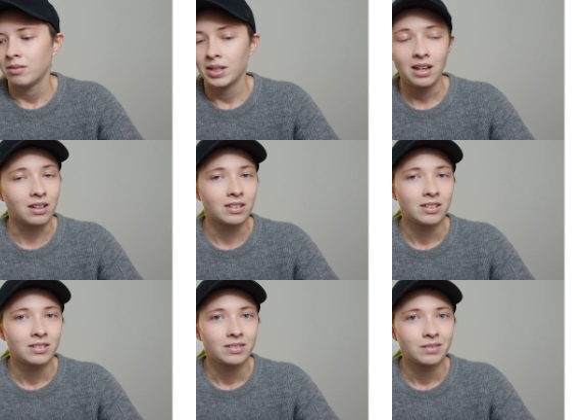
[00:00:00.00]
But yeah,
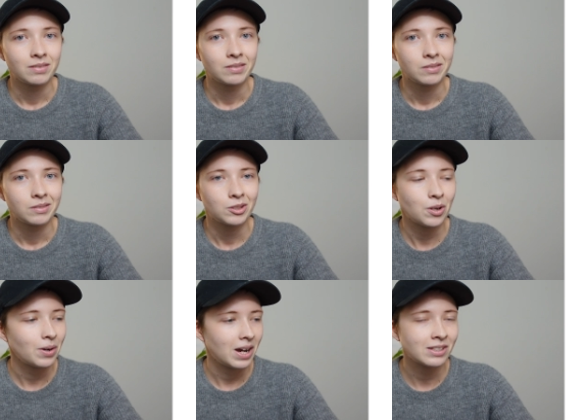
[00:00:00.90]

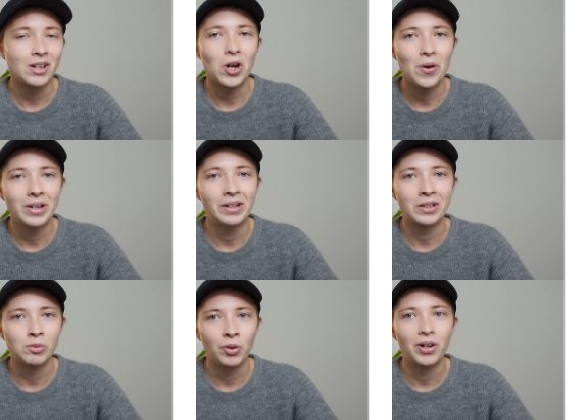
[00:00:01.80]
so as I go in and
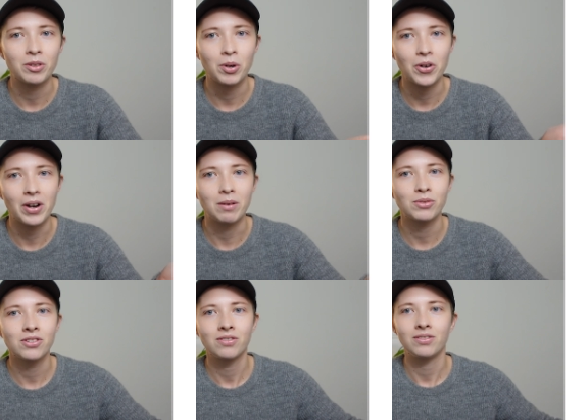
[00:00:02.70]
explore other
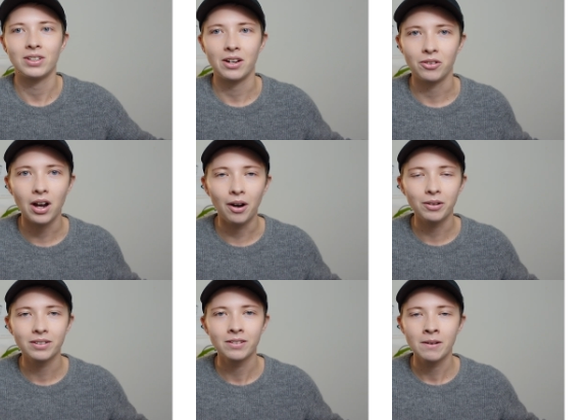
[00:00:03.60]
programs, now you
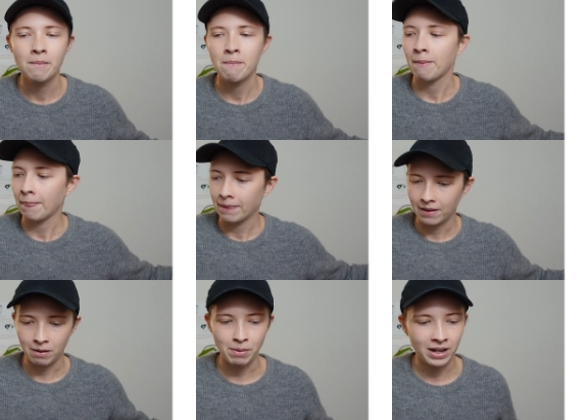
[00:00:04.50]
know,
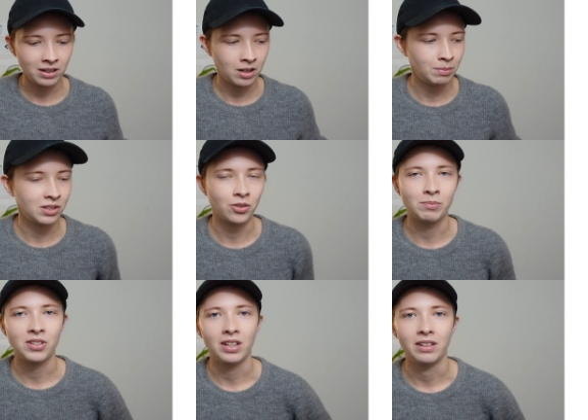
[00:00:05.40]
I'm backing up into
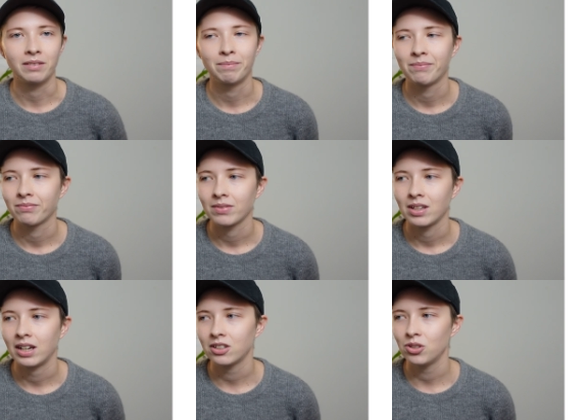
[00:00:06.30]
Obsidian.
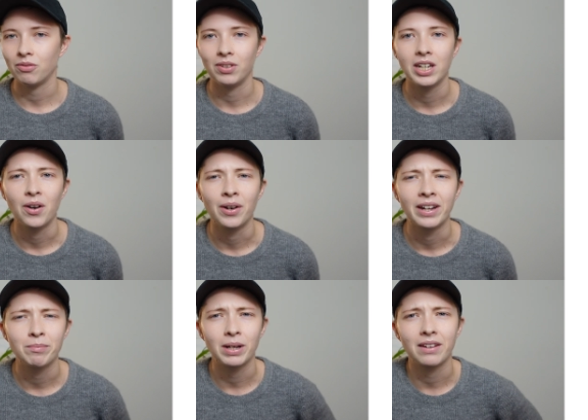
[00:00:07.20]
I could do a video on
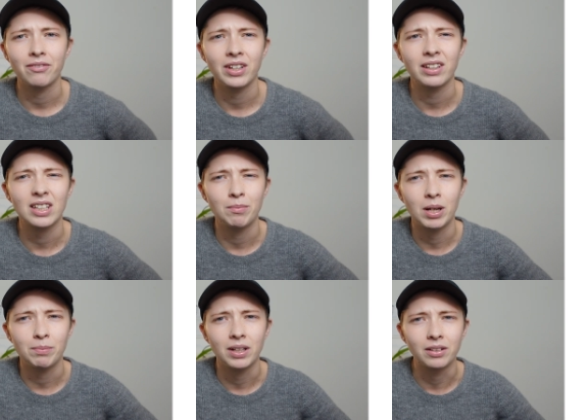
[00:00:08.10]
it, but I feel like that
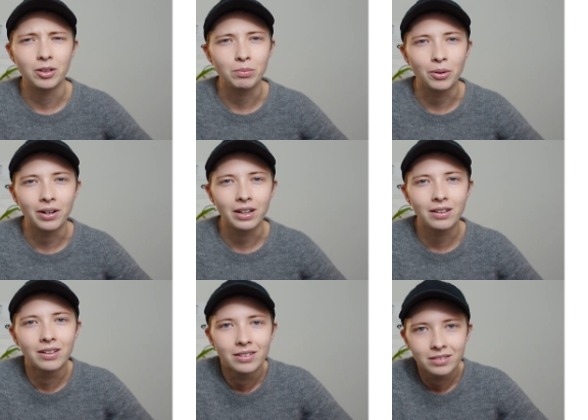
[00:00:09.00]
might be a little boring.